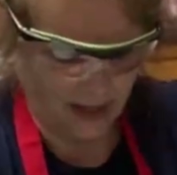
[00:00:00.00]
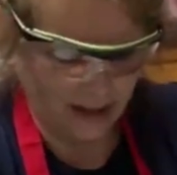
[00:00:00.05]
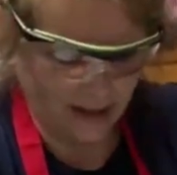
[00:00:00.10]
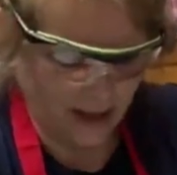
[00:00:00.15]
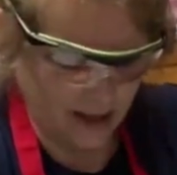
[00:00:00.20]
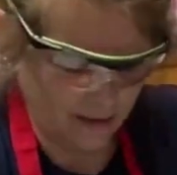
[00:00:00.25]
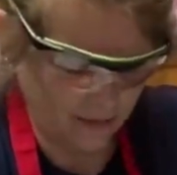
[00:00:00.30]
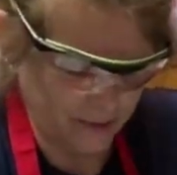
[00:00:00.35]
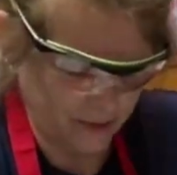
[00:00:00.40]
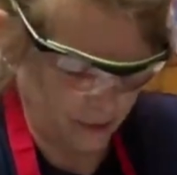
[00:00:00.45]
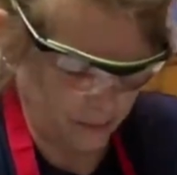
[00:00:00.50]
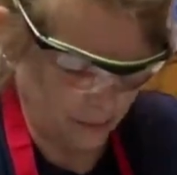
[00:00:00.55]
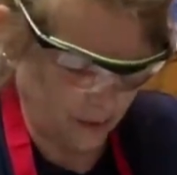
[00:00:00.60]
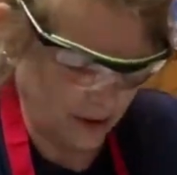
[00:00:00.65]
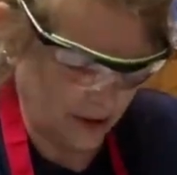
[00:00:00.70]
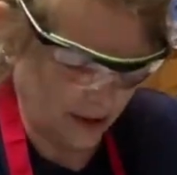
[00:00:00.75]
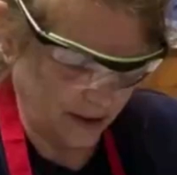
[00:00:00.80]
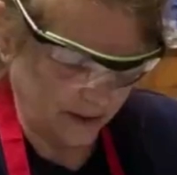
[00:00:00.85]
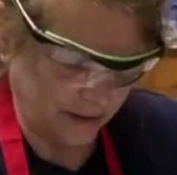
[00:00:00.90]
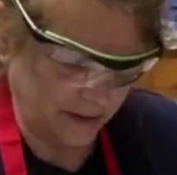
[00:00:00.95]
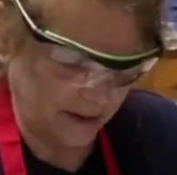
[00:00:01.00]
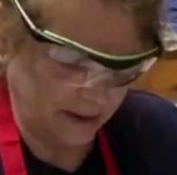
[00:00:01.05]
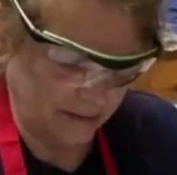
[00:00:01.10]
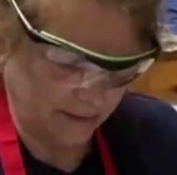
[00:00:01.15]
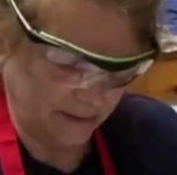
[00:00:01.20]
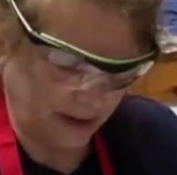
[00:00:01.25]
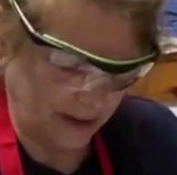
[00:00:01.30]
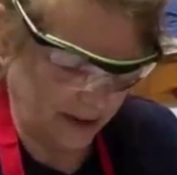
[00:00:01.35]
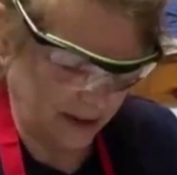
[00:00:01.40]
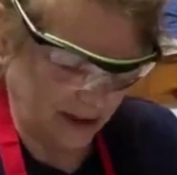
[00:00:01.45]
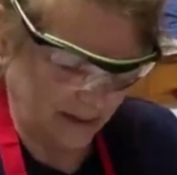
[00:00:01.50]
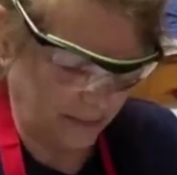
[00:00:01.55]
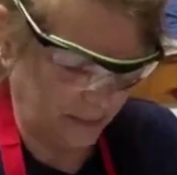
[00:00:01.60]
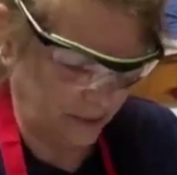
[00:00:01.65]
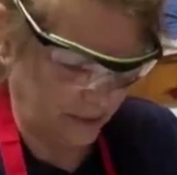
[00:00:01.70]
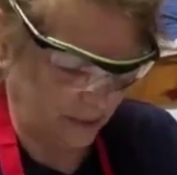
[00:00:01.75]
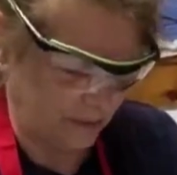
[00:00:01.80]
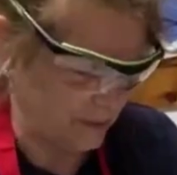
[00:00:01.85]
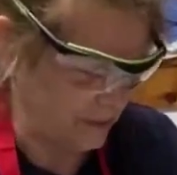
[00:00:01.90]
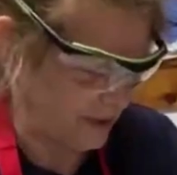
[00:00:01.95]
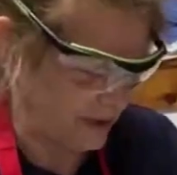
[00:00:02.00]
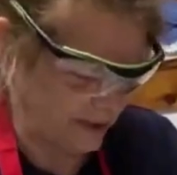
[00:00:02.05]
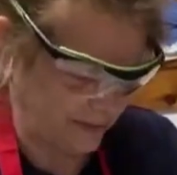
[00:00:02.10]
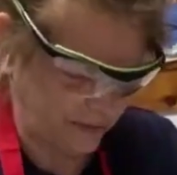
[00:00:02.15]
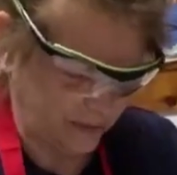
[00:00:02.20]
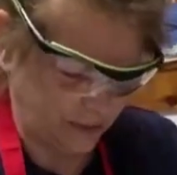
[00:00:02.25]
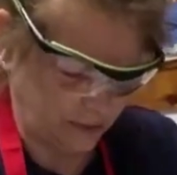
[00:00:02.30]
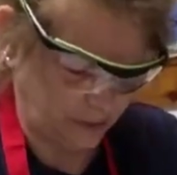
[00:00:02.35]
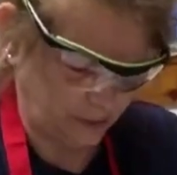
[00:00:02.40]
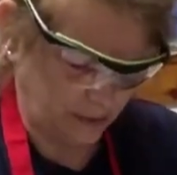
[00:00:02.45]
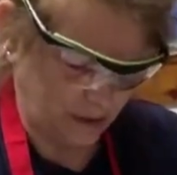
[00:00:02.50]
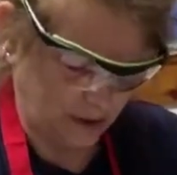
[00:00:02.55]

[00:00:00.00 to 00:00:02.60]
And now this will harden it right up. So we'll get this